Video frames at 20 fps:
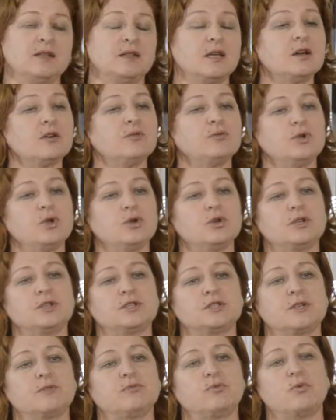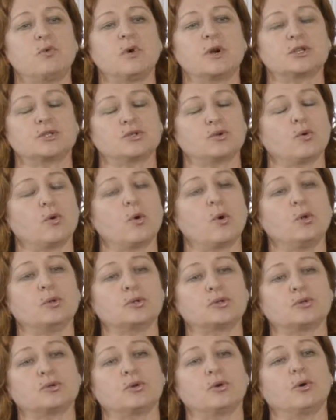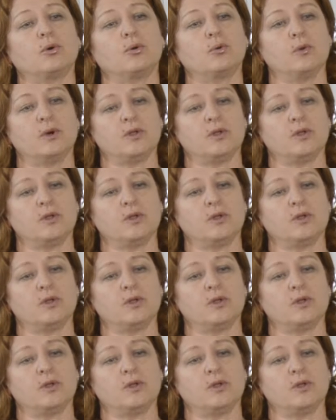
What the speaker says: Therefore, UNICEF works also